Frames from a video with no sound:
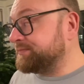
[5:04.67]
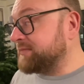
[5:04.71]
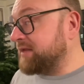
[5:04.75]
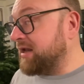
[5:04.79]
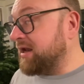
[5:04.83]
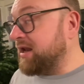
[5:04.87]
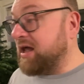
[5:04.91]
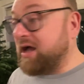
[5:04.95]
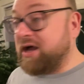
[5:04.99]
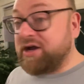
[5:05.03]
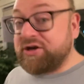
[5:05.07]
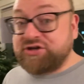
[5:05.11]

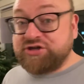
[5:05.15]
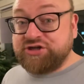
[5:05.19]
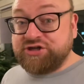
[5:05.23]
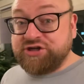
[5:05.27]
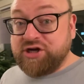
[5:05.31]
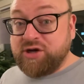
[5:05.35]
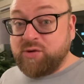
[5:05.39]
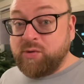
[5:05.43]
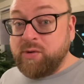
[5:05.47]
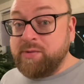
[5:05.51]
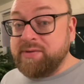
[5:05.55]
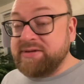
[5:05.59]
Last
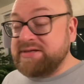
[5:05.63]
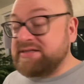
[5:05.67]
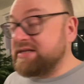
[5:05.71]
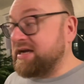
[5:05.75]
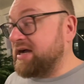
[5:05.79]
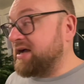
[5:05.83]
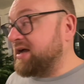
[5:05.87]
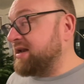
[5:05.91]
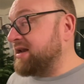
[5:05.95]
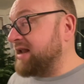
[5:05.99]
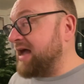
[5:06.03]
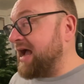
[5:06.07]
year, we were
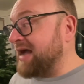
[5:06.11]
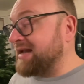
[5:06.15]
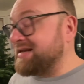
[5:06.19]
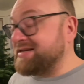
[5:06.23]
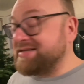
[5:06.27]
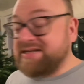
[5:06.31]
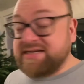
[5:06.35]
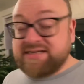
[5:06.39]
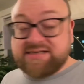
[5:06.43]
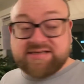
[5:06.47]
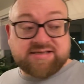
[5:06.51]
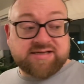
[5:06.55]
done and
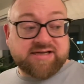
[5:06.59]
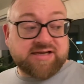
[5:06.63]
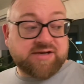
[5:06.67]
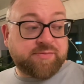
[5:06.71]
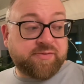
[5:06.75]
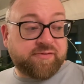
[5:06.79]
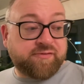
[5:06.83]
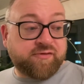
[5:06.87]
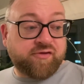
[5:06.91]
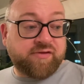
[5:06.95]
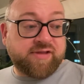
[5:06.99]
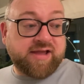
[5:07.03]
dusted
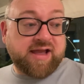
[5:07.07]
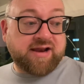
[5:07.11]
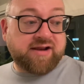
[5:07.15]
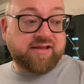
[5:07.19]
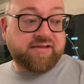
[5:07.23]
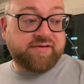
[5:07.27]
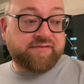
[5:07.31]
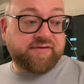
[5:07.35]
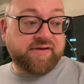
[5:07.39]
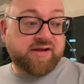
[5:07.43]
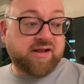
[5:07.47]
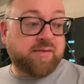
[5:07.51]
before the end of
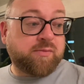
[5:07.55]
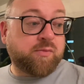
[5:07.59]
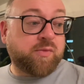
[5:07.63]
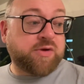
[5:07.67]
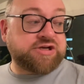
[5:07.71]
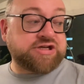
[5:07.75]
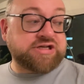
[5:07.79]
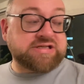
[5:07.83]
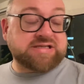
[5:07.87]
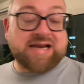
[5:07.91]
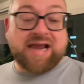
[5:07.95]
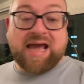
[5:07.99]
the film,
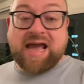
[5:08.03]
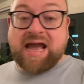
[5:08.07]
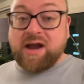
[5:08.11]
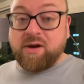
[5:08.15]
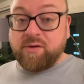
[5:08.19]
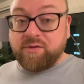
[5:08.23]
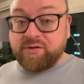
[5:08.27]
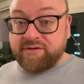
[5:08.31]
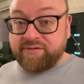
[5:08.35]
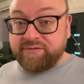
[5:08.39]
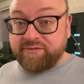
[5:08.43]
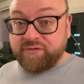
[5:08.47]
which is an
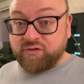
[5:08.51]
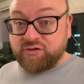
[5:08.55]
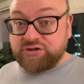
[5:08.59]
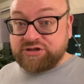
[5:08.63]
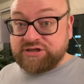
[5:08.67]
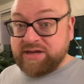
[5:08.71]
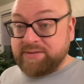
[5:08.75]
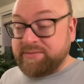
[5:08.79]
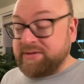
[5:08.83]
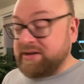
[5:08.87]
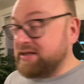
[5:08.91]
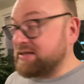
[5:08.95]
hour and
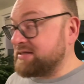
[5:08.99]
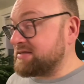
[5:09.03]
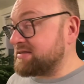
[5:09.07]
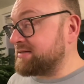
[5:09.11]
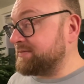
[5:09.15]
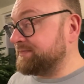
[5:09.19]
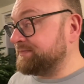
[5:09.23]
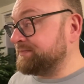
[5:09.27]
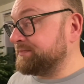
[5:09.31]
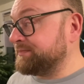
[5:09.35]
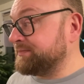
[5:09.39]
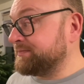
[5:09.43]
48 minutes.
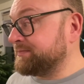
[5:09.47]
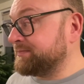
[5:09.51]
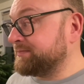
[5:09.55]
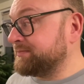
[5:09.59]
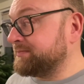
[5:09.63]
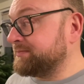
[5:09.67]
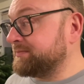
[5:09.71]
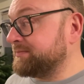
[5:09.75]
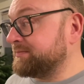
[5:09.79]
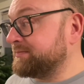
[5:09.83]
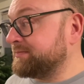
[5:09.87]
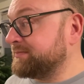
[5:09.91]
It will
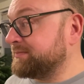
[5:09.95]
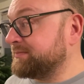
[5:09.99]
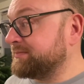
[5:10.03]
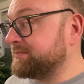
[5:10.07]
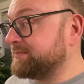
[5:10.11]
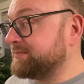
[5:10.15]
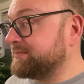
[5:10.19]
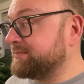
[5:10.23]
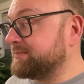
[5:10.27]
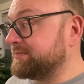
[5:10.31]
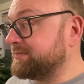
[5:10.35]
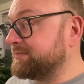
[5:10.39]
go on in
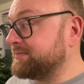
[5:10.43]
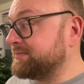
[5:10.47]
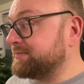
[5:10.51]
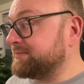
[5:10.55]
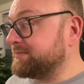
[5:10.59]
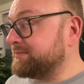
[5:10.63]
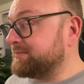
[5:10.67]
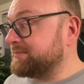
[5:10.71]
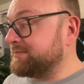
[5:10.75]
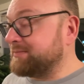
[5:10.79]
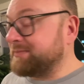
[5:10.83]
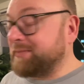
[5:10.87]
one hit.
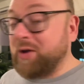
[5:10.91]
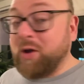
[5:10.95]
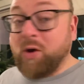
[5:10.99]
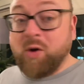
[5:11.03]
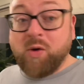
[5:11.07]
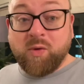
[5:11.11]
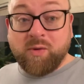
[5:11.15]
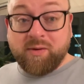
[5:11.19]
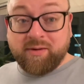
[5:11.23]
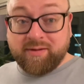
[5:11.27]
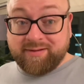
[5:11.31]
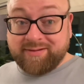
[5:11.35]

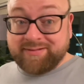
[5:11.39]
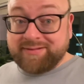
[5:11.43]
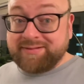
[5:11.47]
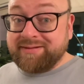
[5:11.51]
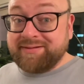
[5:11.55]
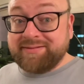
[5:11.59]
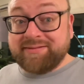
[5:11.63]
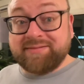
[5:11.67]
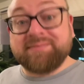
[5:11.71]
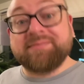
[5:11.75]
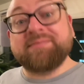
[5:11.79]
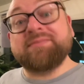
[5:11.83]
Oh,
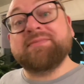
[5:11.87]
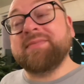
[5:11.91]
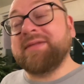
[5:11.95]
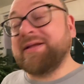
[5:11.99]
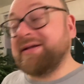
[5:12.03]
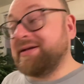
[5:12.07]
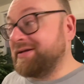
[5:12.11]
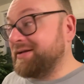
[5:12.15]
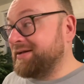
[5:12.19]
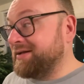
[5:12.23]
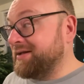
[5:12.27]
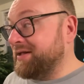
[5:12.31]

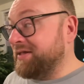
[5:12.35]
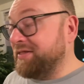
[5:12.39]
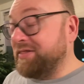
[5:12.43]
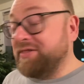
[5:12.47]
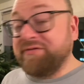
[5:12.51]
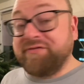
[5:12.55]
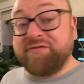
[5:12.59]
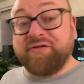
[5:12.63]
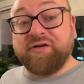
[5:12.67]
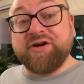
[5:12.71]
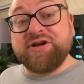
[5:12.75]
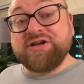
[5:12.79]
the
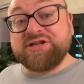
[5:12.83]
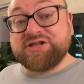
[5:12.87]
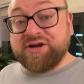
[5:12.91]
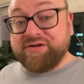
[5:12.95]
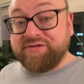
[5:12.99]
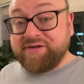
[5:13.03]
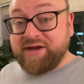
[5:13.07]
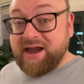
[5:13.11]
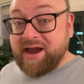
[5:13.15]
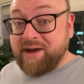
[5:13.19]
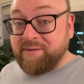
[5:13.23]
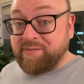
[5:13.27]
voice
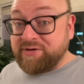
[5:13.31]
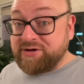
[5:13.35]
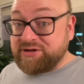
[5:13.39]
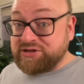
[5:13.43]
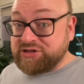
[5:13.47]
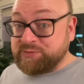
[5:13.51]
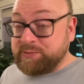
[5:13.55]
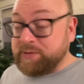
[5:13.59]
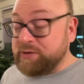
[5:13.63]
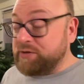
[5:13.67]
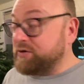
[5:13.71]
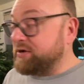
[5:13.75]
off camera has
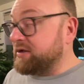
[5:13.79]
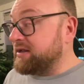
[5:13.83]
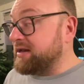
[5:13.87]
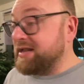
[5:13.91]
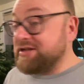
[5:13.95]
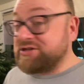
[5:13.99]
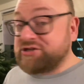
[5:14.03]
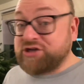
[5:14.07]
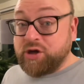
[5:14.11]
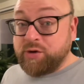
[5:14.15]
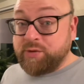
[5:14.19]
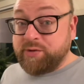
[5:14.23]
spoken.
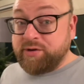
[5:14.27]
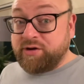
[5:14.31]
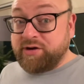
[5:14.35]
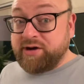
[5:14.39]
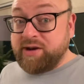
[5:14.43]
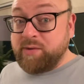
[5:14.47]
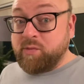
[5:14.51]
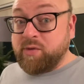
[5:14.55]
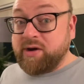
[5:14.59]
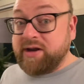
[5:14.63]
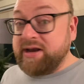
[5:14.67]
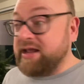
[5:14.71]
It's going on
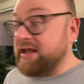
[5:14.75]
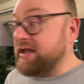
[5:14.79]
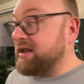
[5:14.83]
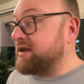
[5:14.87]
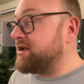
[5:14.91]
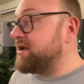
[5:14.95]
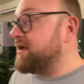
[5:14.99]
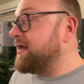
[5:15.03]
in one hit.